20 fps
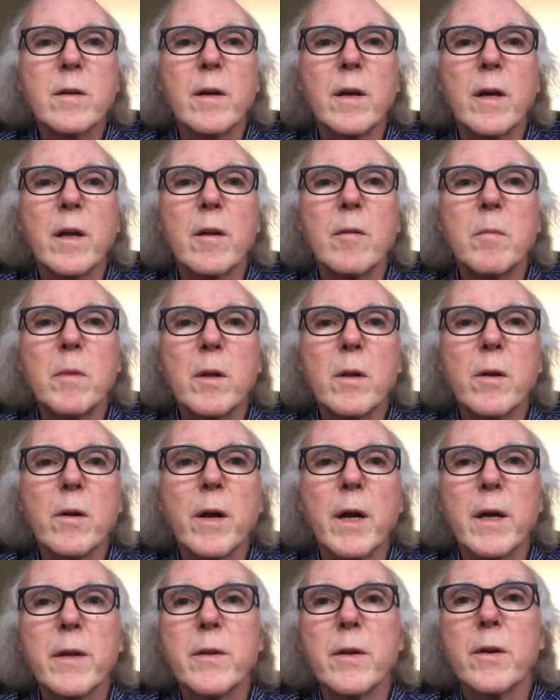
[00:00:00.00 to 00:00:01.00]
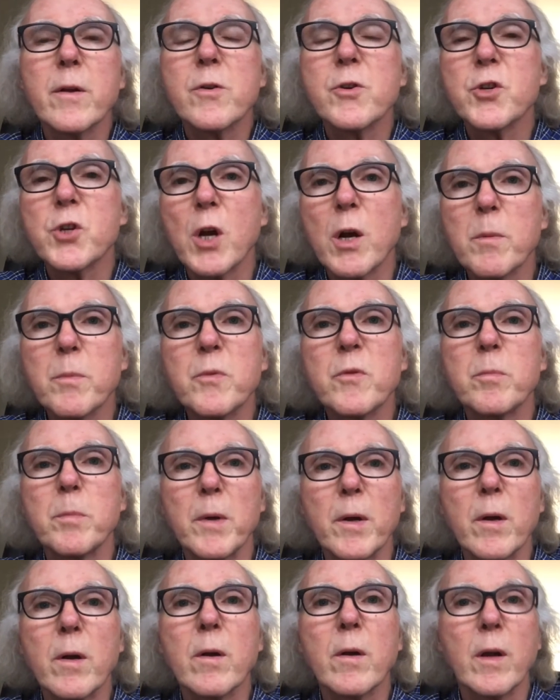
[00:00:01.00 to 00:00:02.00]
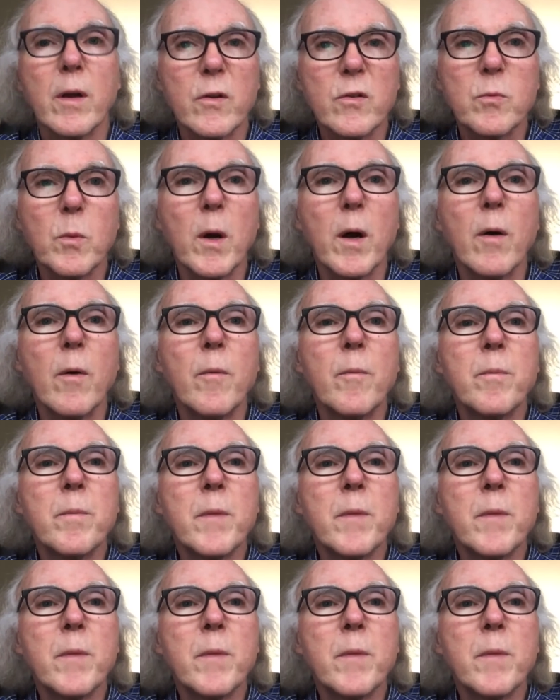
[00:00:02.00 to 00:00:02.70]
and Miller had their Sharps beer as well.